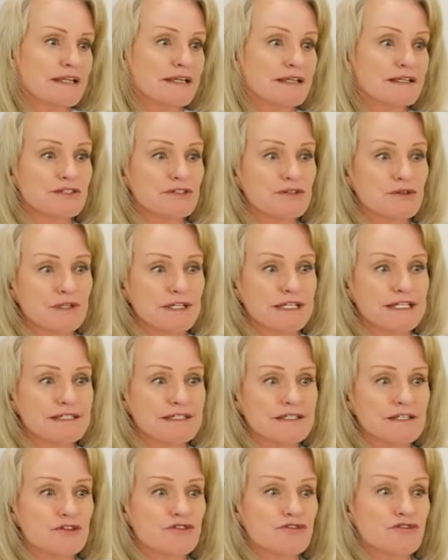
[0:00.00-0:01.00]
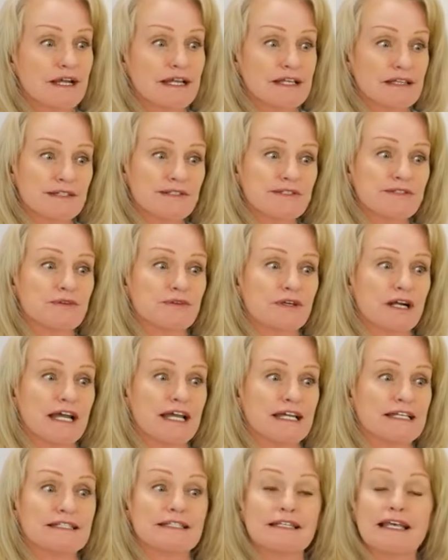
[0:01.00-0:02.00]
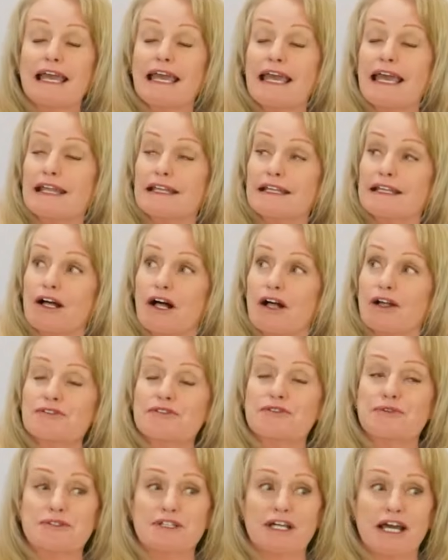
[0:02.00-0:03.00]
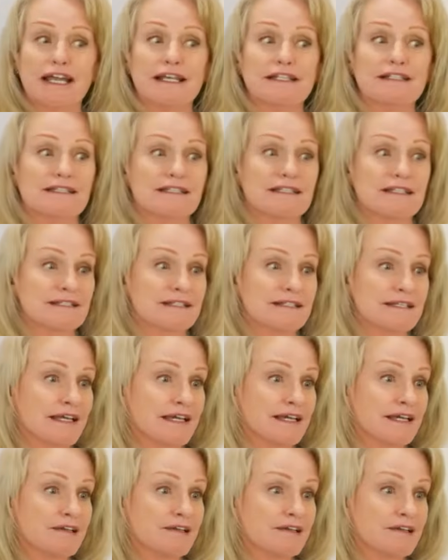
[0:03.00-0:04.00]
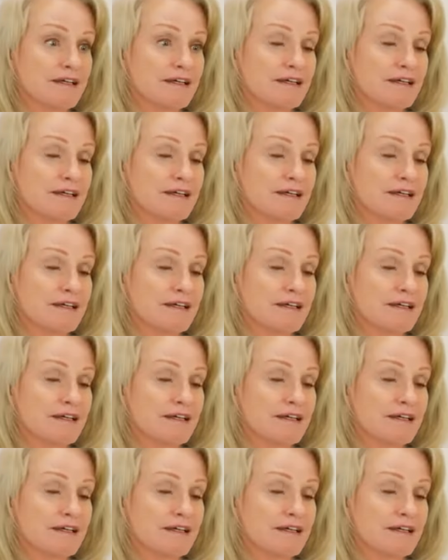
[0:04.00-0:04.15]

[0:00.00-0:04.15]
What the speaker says: It excretes triglycerides and it also tightens the skin,